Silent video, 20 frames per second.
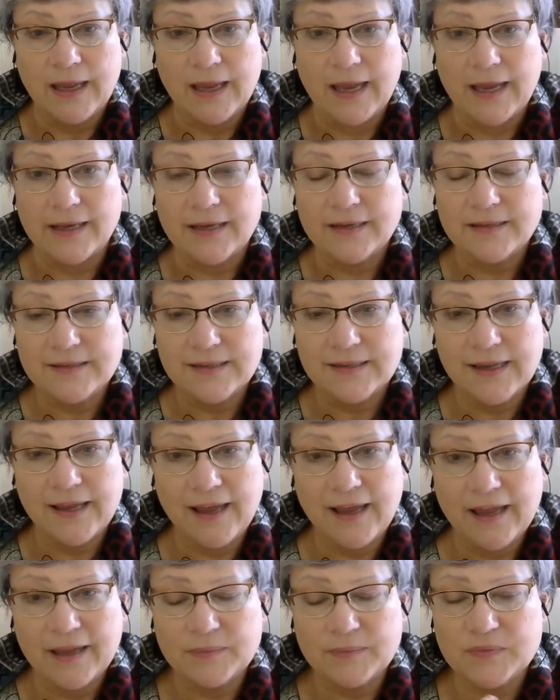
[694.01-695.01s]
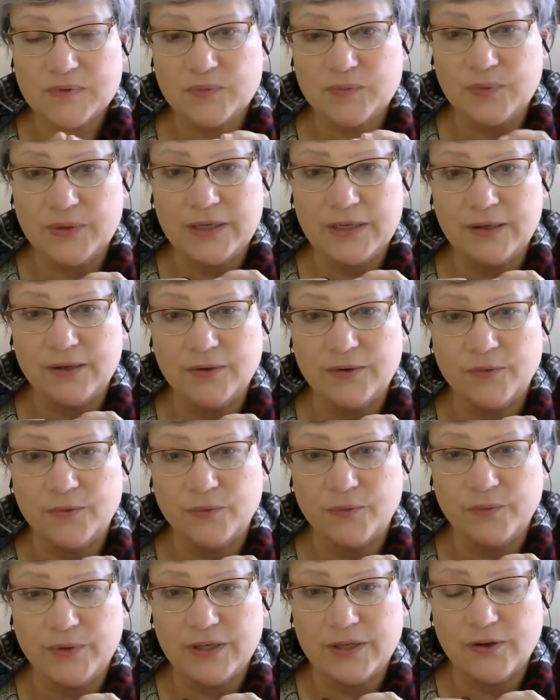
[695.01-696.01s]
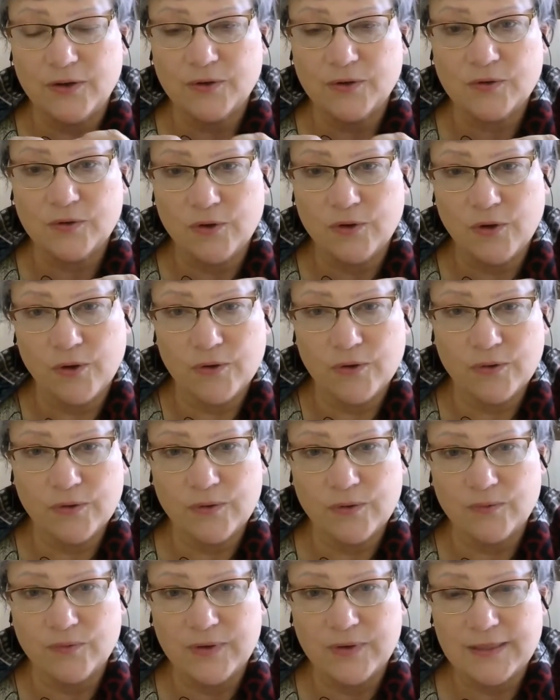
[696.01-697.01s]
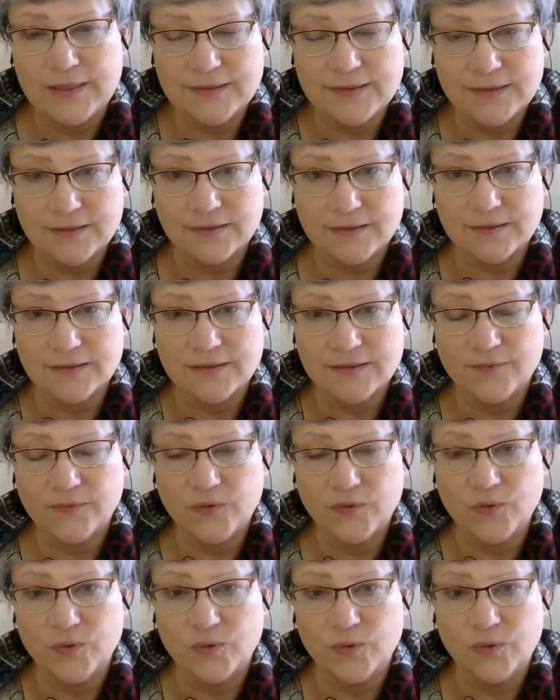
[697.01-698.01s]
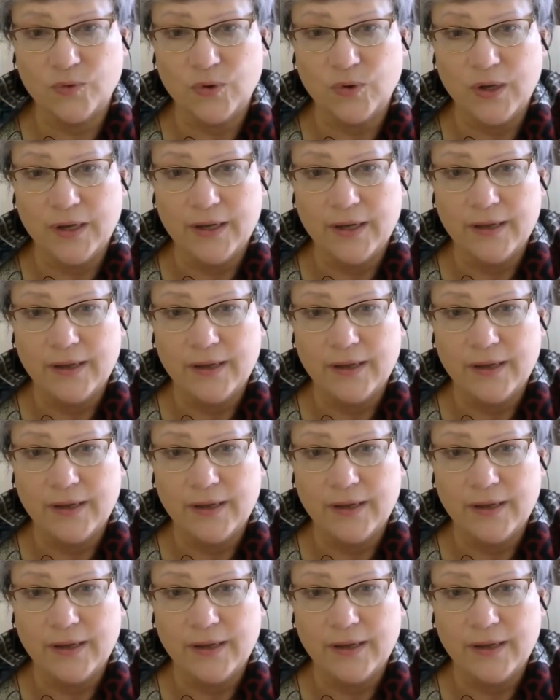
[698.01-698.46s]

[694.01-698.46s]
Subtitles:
And at times we don't know the reasons for